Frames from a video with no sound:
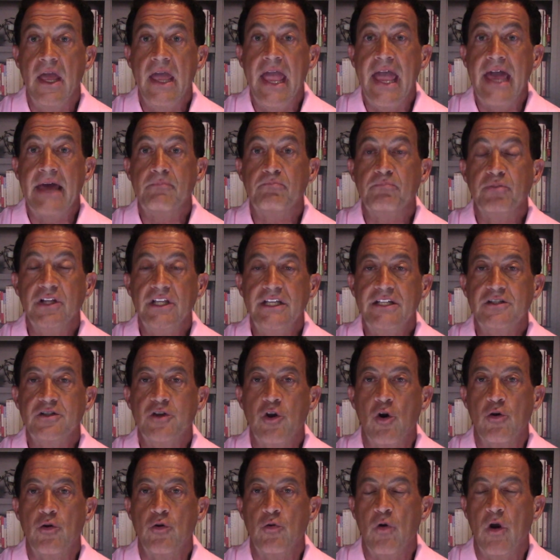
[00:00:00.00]
And please
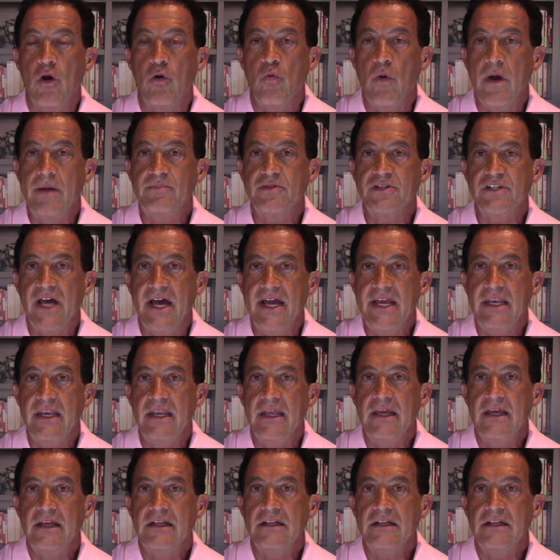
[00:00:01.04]
go to our website.